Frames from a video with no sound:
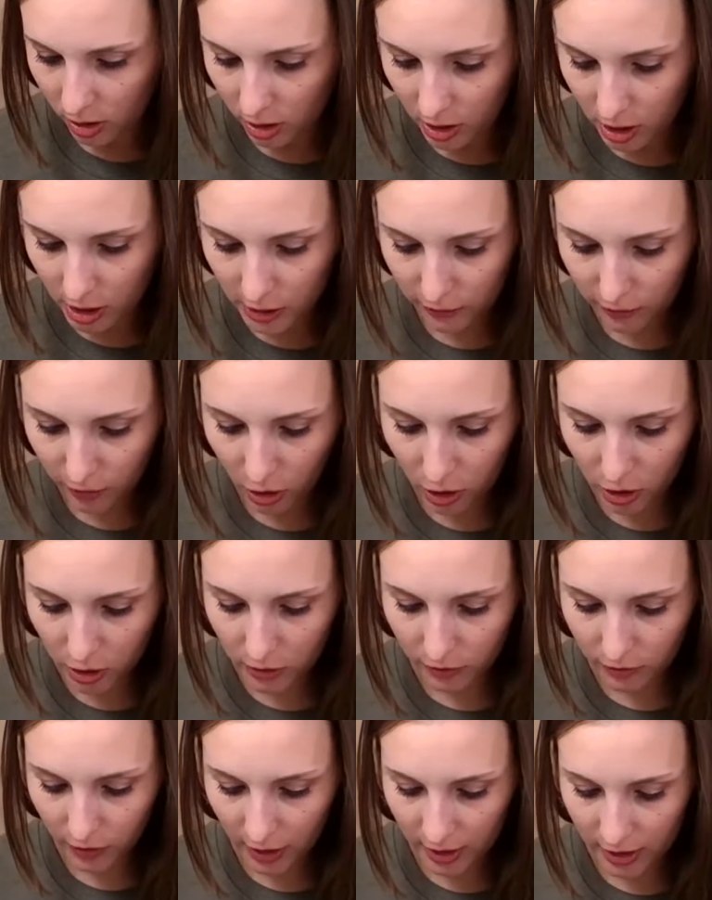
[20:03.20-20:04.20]
as far
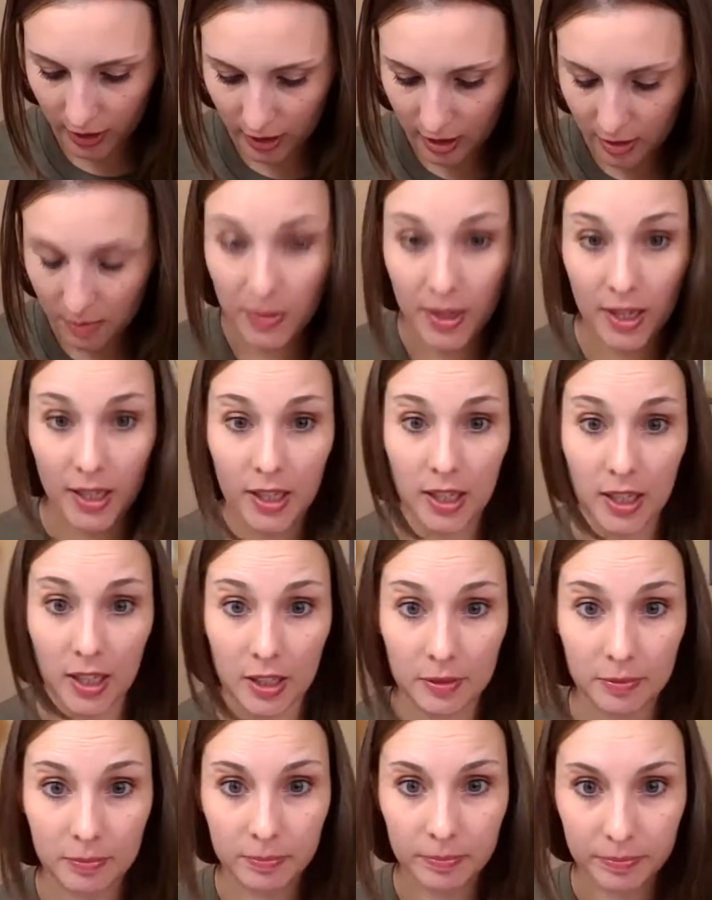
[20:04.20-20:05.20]
as finding the
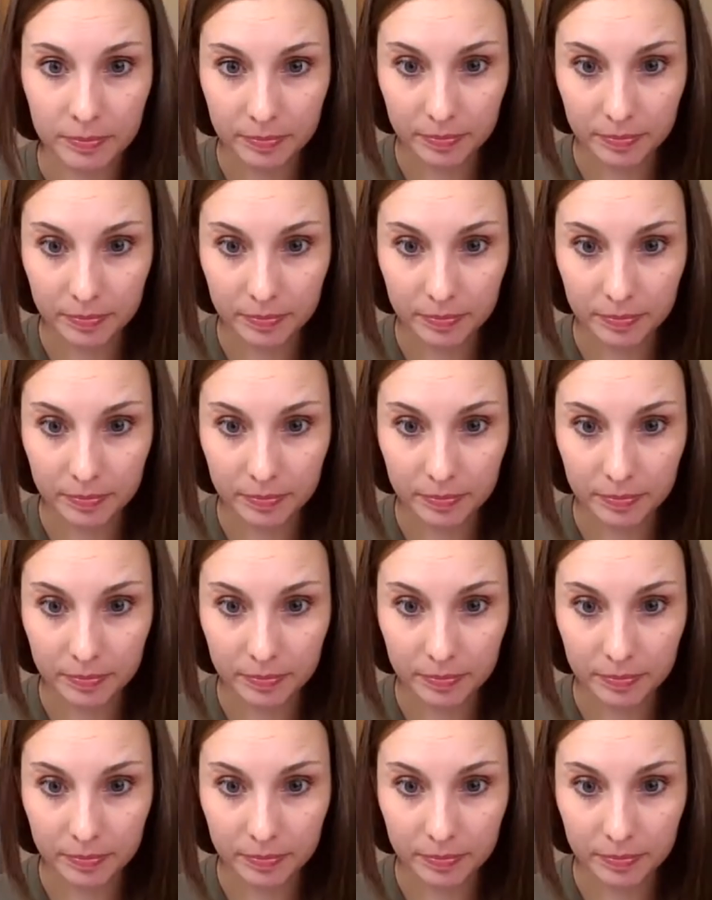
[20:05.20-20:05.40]
median.